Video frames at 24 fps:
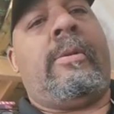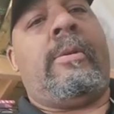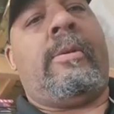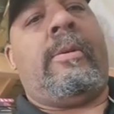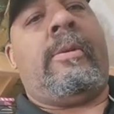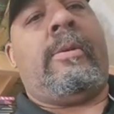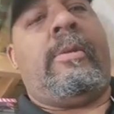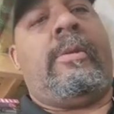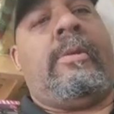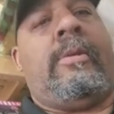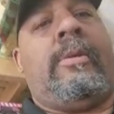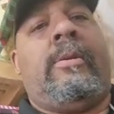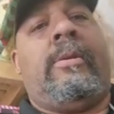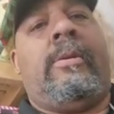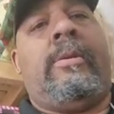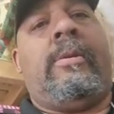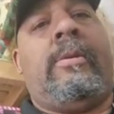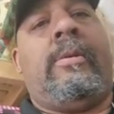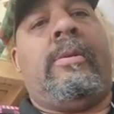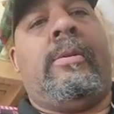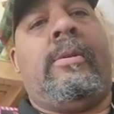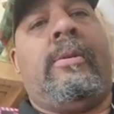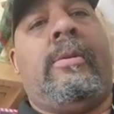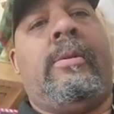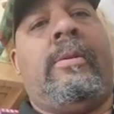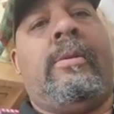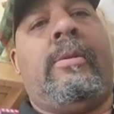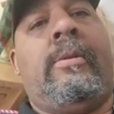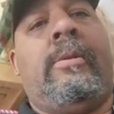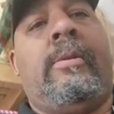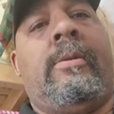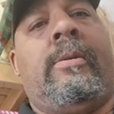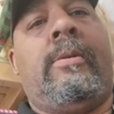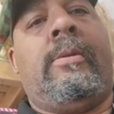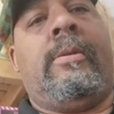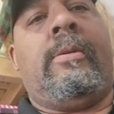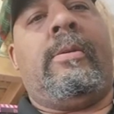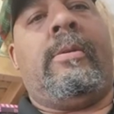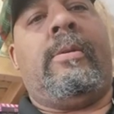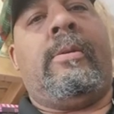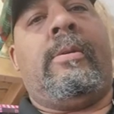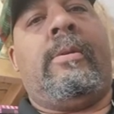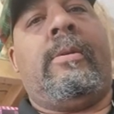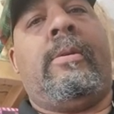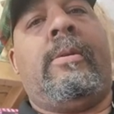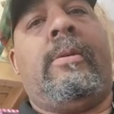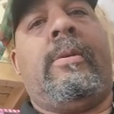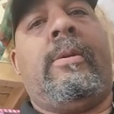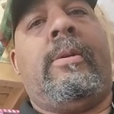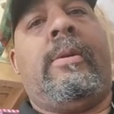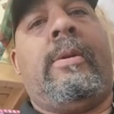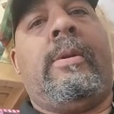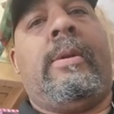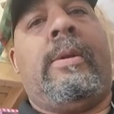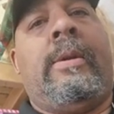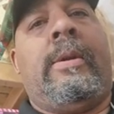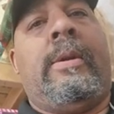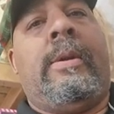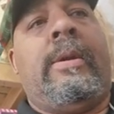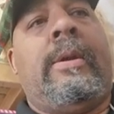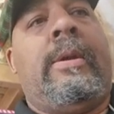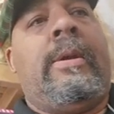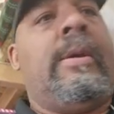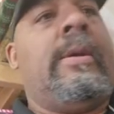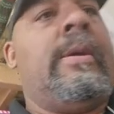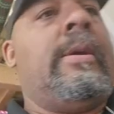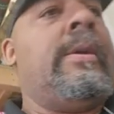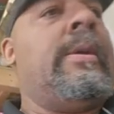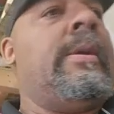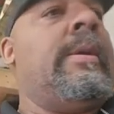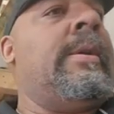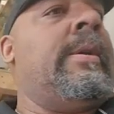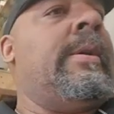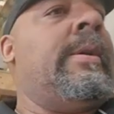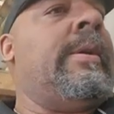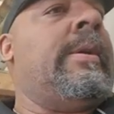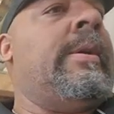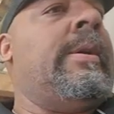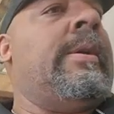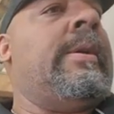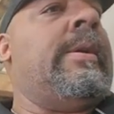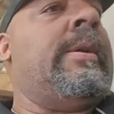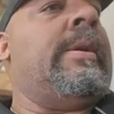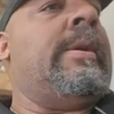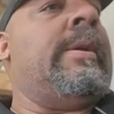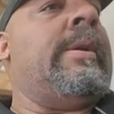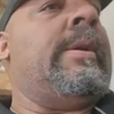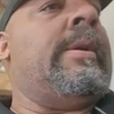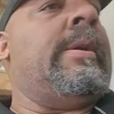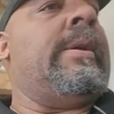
(silence)